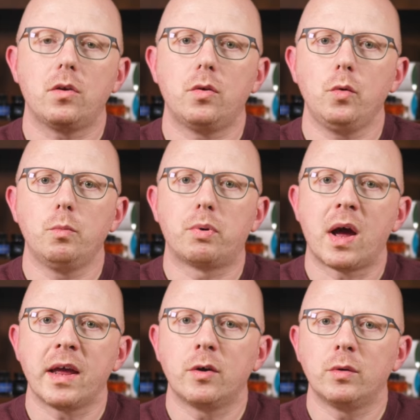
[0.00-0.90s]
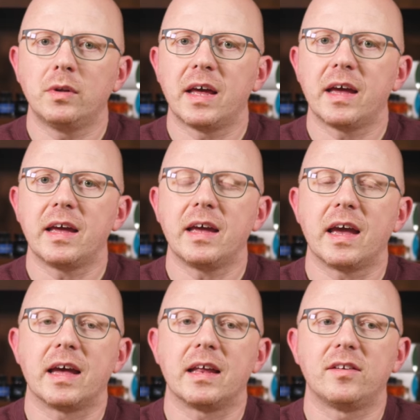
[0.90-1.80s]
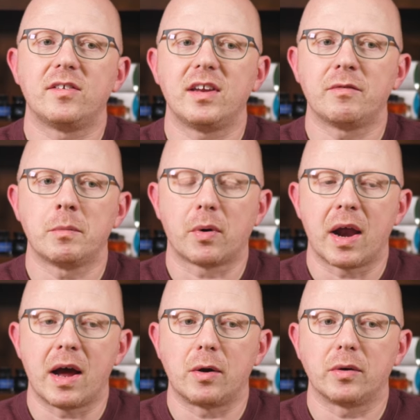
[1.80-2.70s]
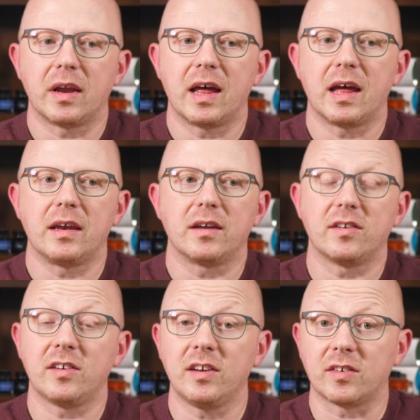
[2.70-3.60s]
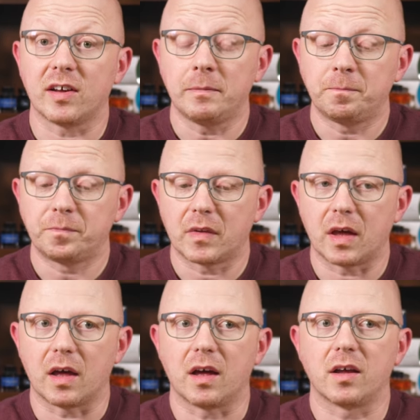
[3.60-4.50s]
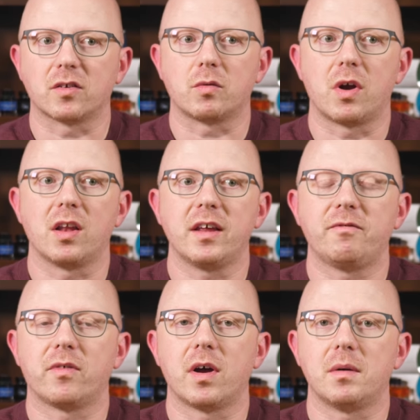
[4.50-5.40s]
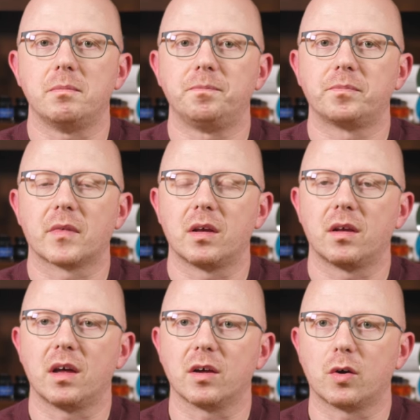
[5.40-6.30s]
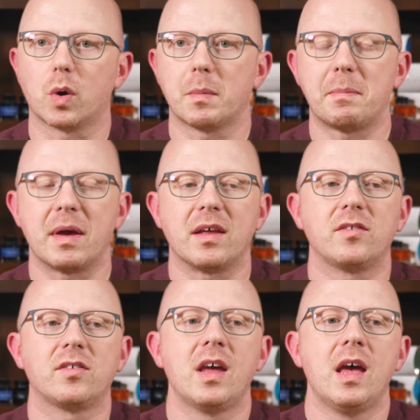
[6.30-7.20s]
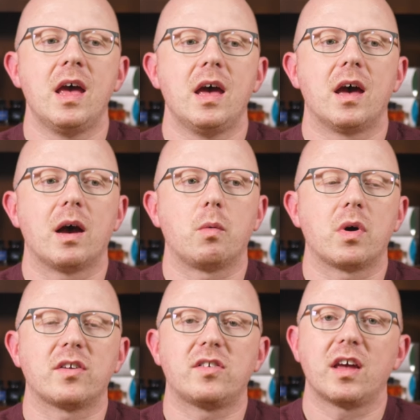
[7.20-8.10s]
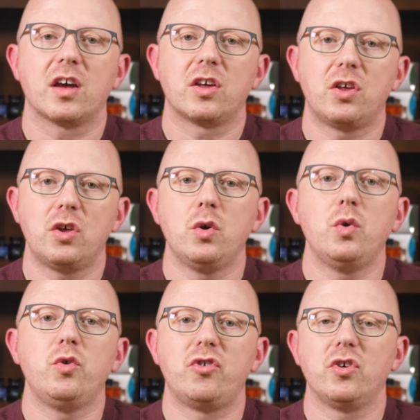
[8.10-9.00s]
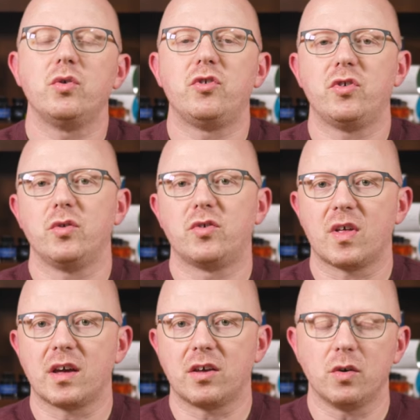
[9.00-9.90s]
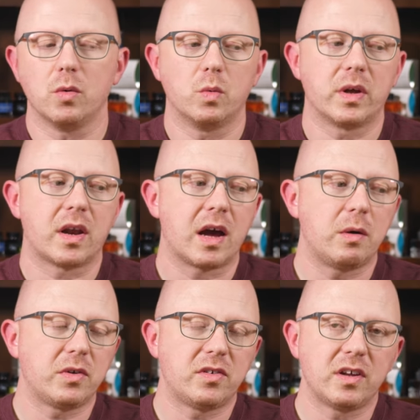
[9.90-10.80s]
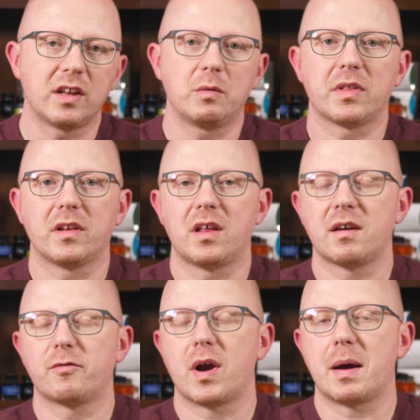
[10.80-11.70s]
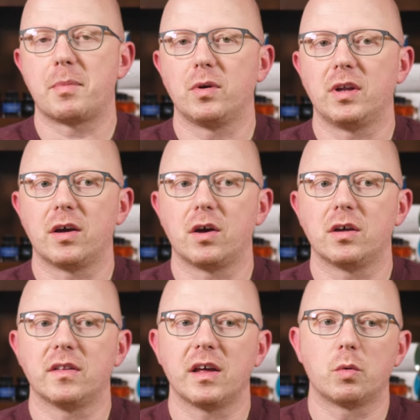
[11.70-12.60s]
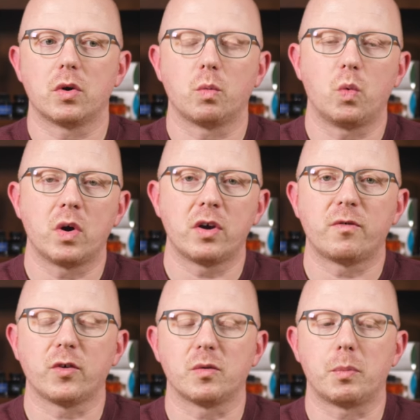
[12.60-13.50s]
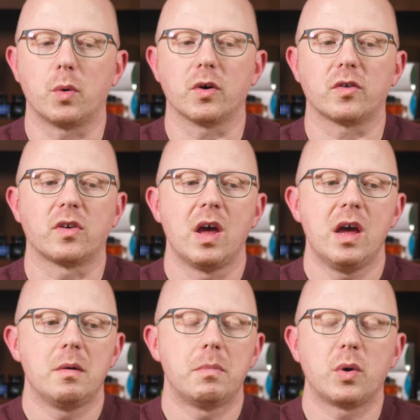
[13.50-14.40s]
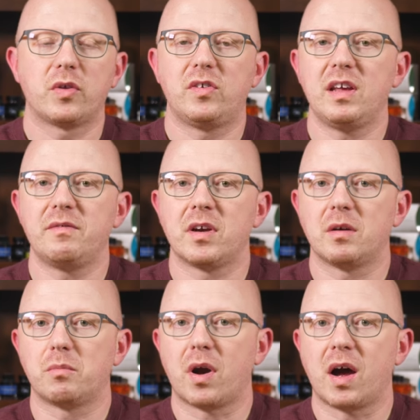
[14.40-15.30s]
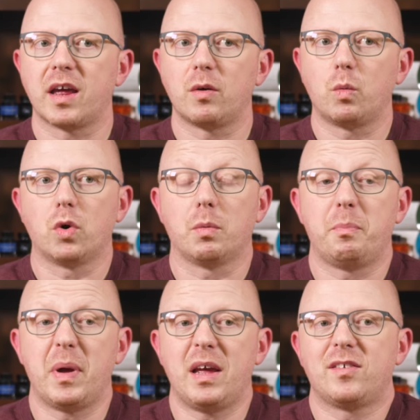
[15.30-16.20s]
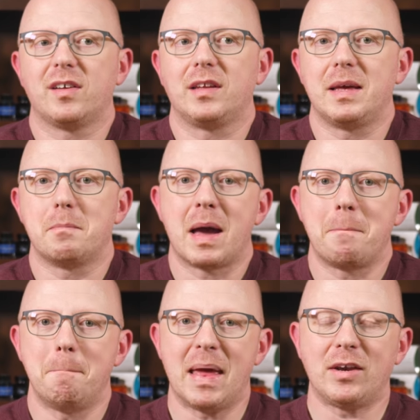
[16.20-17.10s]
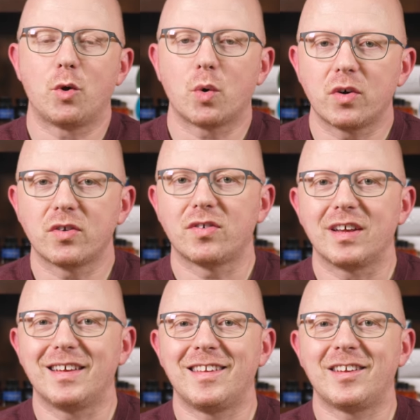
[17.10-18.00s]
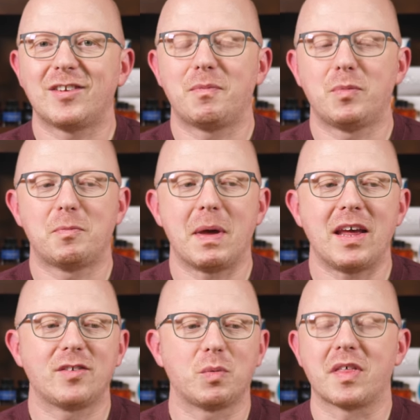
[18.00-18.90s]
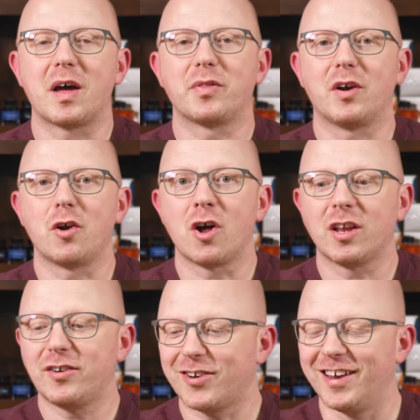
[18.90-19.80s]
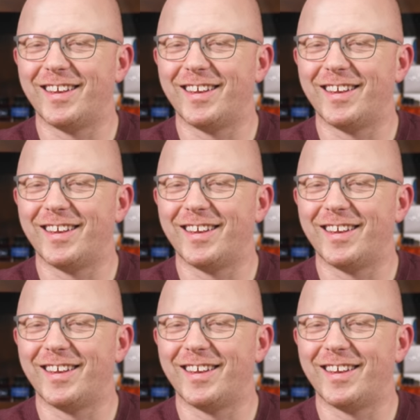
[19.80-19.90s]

to Brian Goulet and Stephen Brown and Azizah uh, from uh, Gourmet Pens. I want to say a huge, huge, huge thank you. When I was dealing with a lot of crap early on, they were wonderful supports. Both Stephen and Brian were basically my mentors in this space without their knowledge.